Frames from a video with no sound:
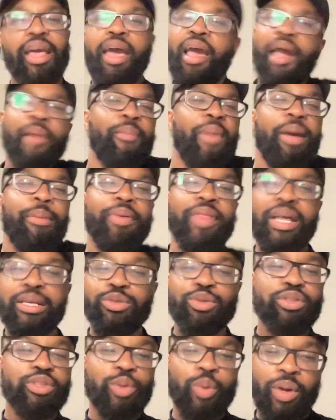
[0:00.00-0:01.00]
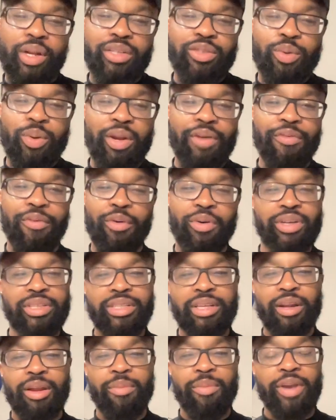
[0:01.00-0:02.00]
And maybe that's what 2024 is
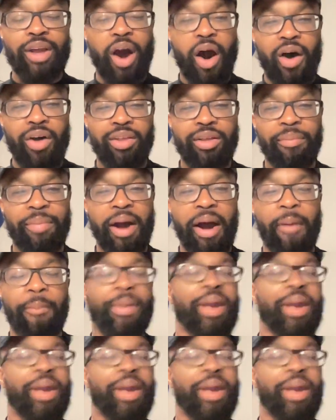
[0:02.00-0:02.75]
going to be all about.